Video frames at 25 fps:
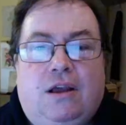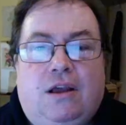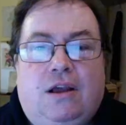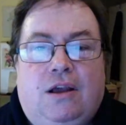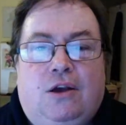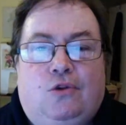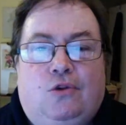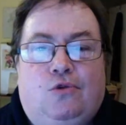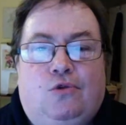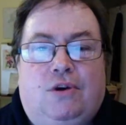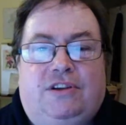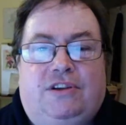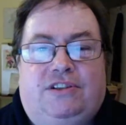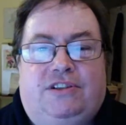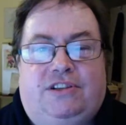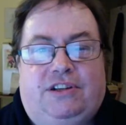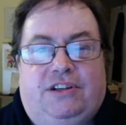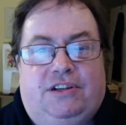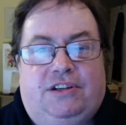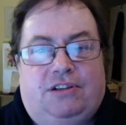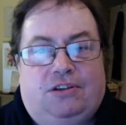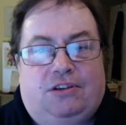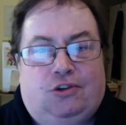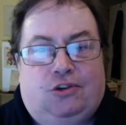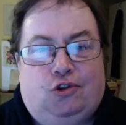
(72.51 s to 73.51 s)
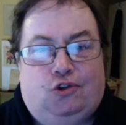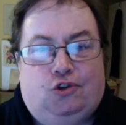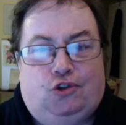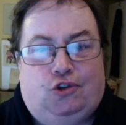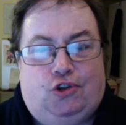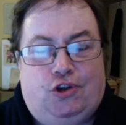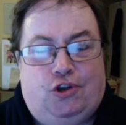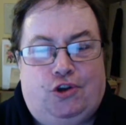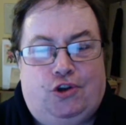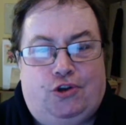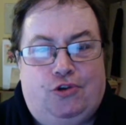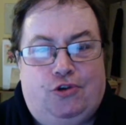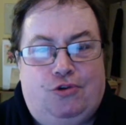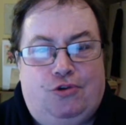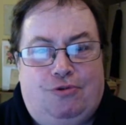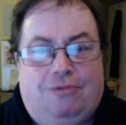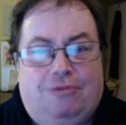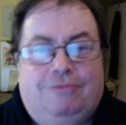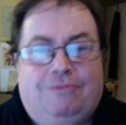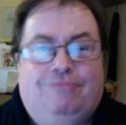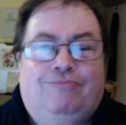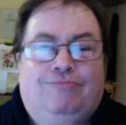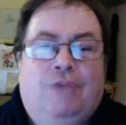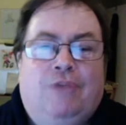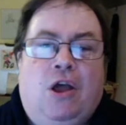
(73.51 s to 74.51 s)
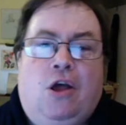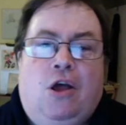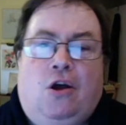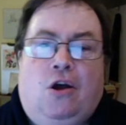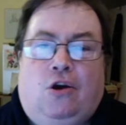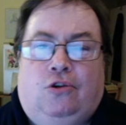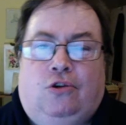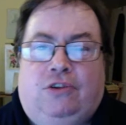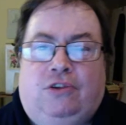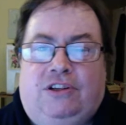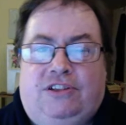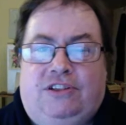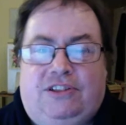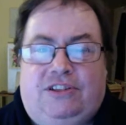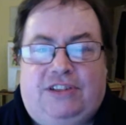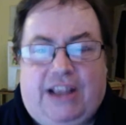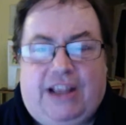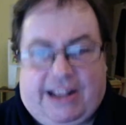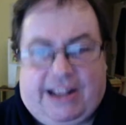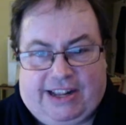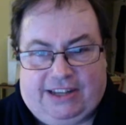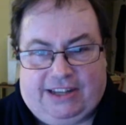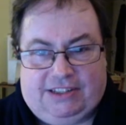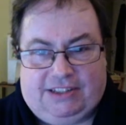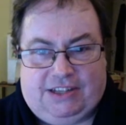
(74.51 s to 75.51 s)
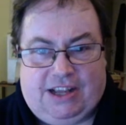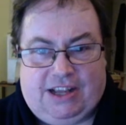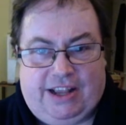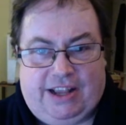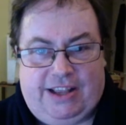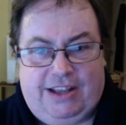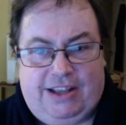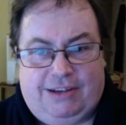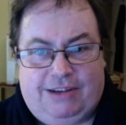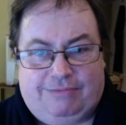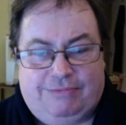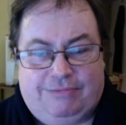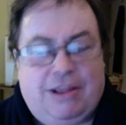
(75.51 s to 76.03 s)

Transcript: Question two. On the second day,